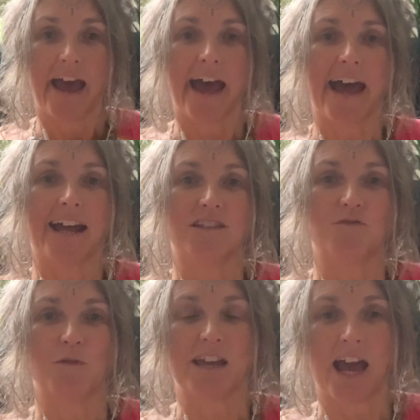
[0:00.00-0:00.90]

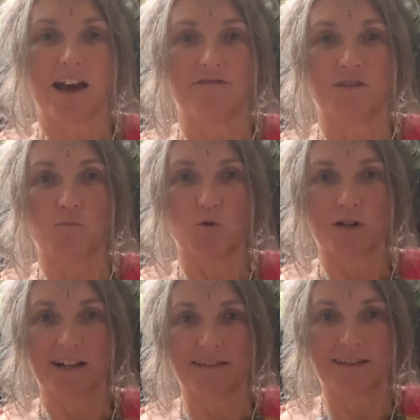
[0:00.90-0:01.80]
And we have the
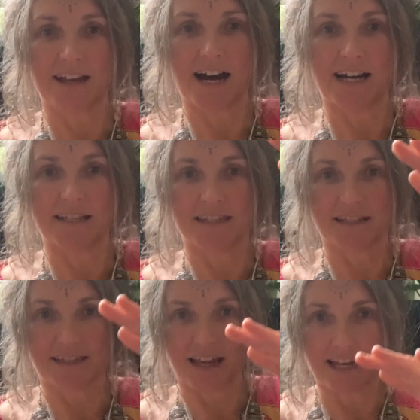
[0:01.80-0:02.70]
morning star
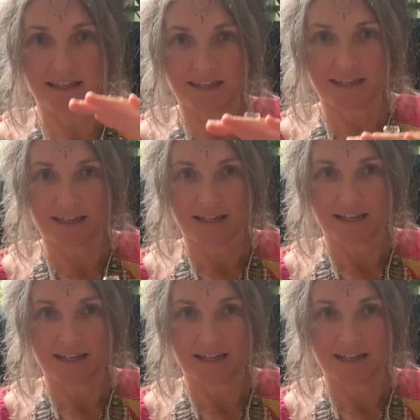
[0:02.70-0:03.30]
descent.